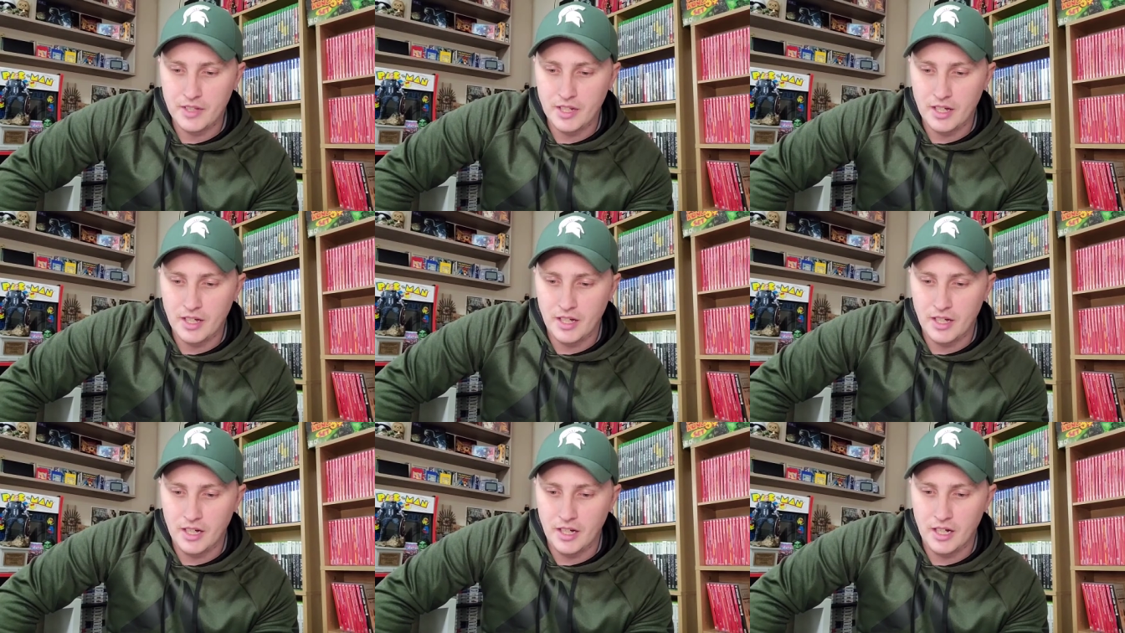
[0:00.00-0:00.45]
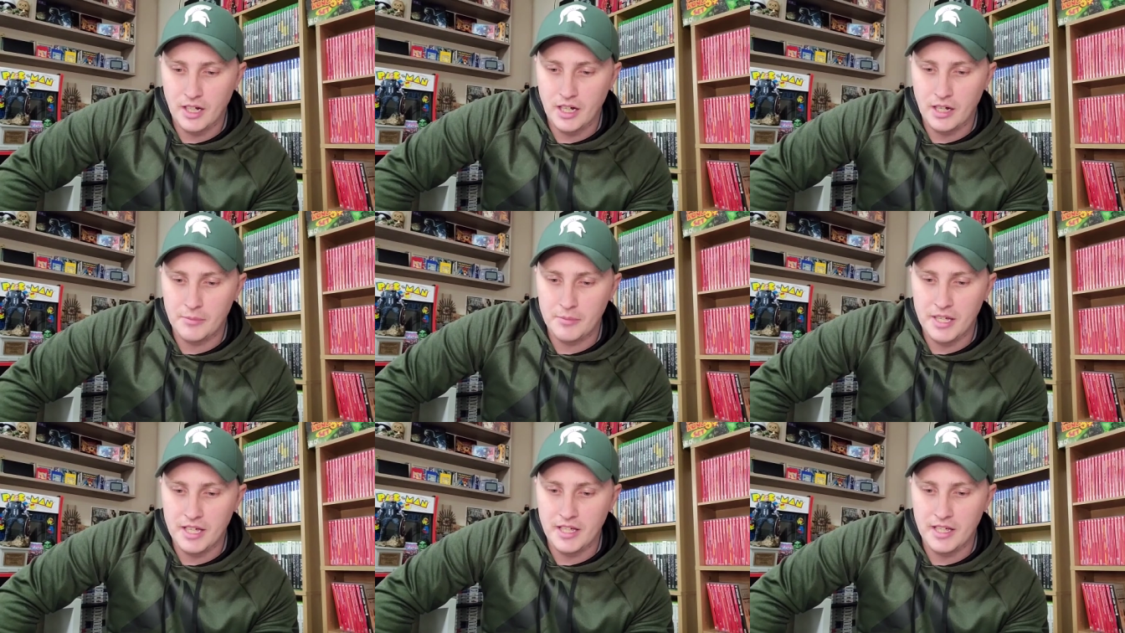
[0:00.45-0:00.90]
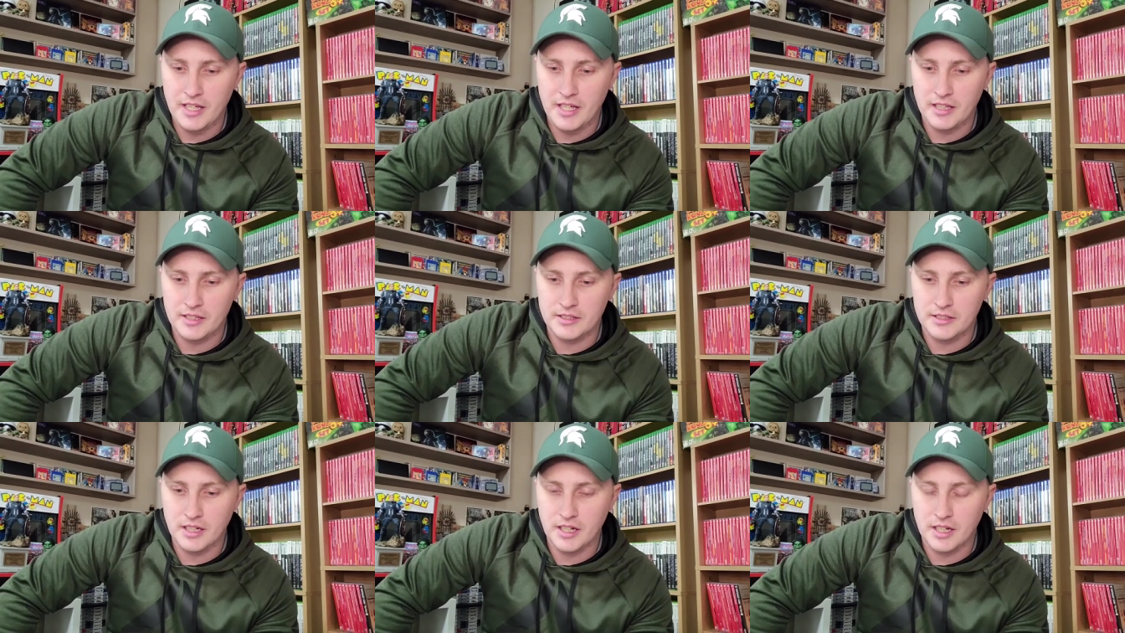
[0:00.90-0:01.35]
um,
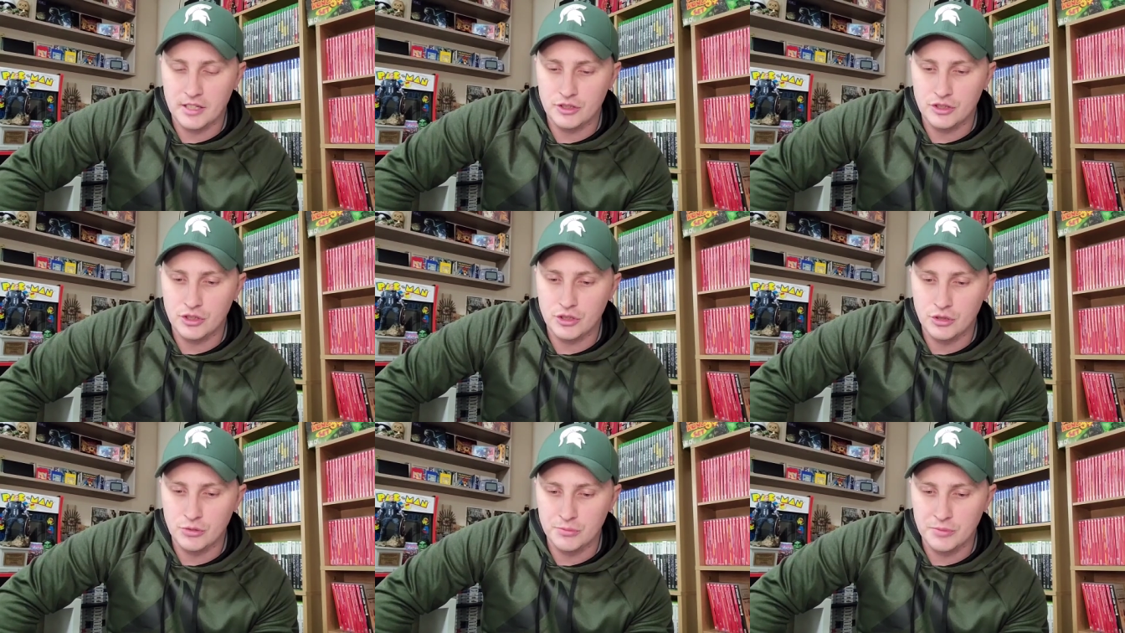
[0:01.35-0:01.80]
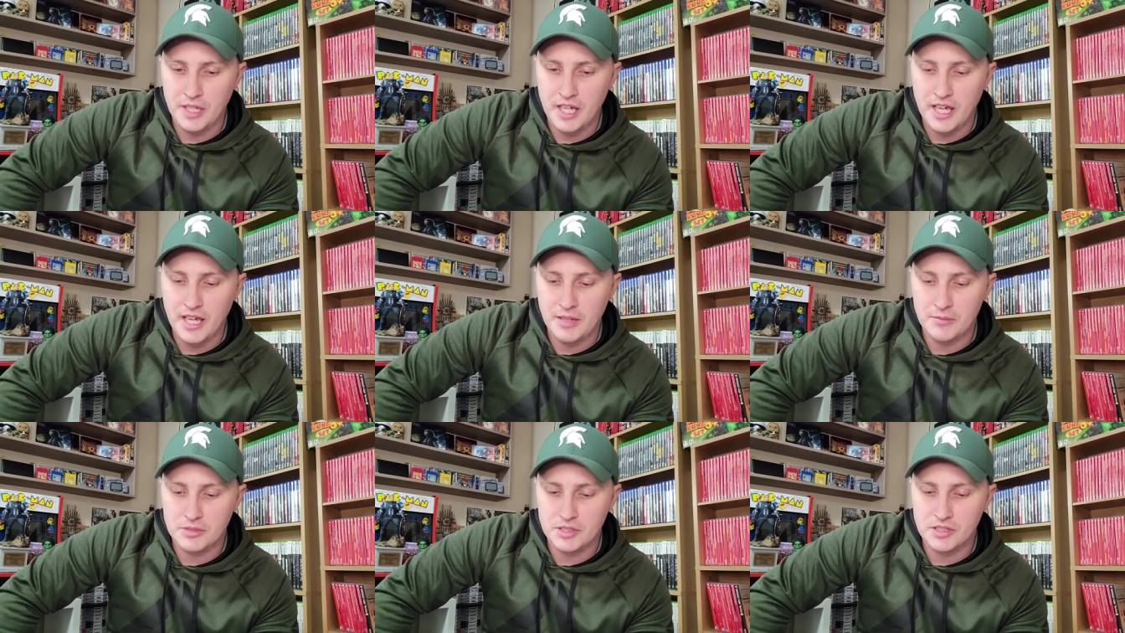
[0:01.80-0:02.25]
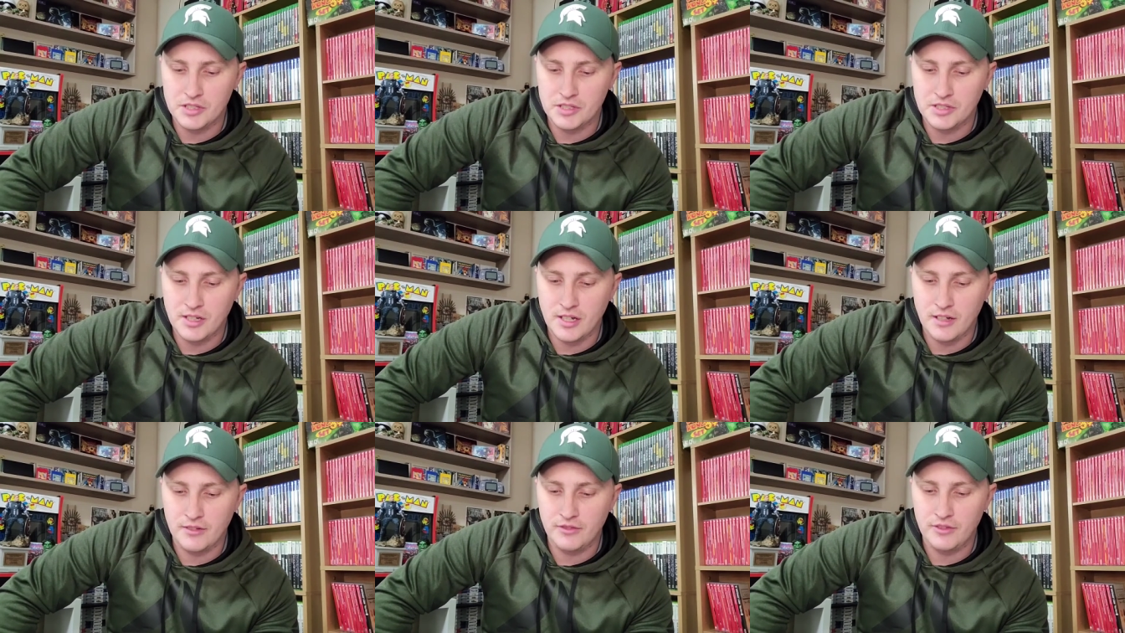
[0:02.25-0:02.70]
and uh, Doom games and
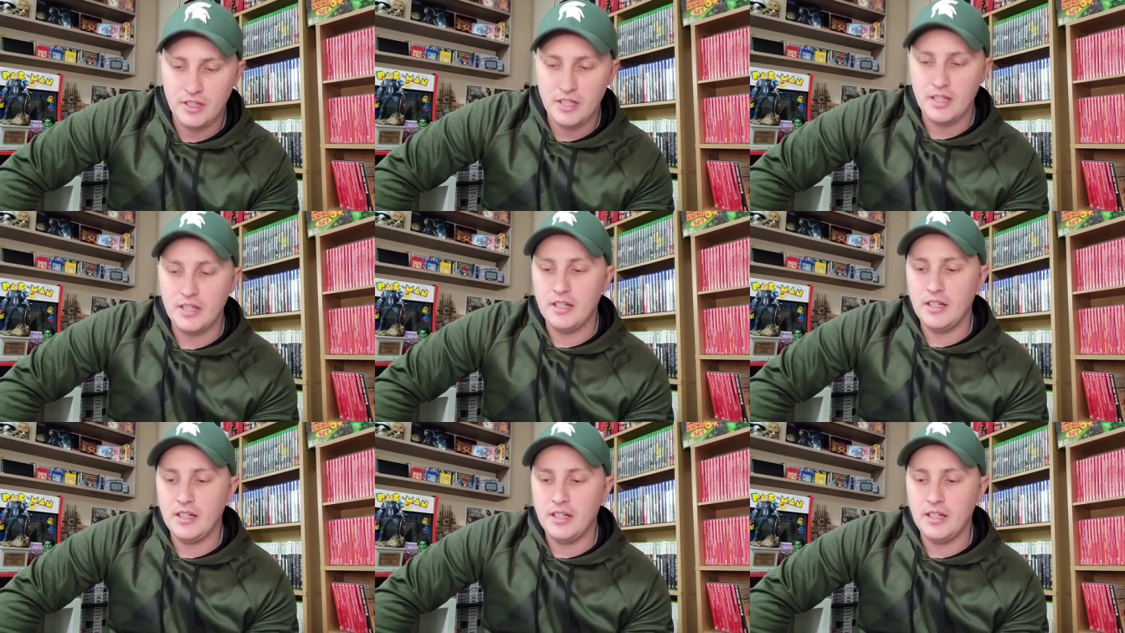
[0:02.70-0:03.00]
stuff.